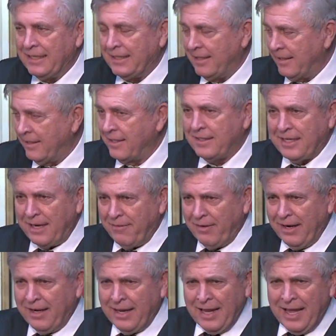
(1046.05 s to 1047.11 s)
Does that ever,
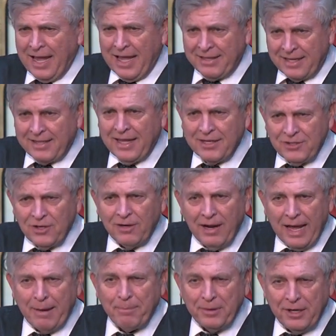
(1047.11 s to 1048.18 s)
did that start
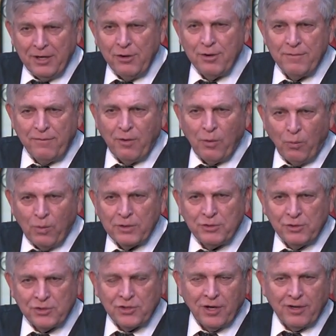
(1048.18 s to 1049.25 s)
happening to you folk once you
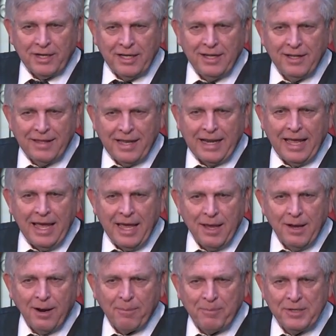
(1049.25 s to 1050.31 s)
start getting that
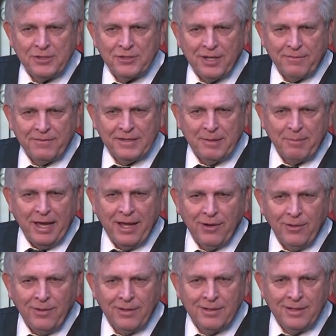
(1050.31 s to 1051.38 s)
AARP stuff in the mail?
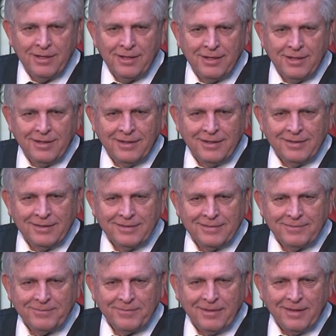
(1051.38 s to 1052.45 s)

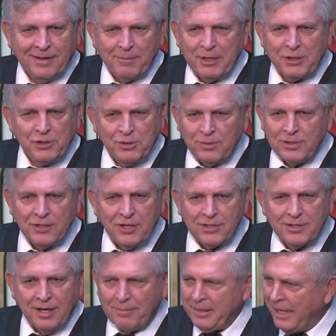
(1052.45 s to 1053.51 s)
I mean, as soon as this,
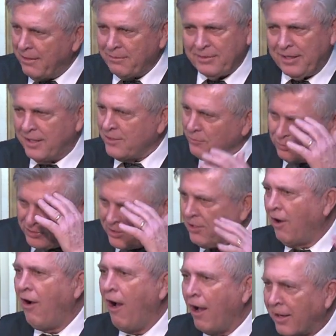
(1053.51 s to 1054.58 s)
I mean, it, it was
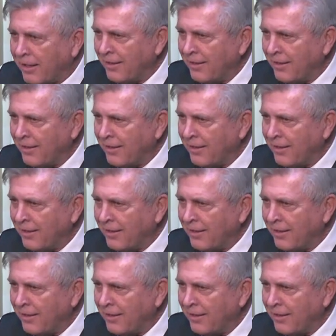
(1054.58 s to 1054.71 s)
gone.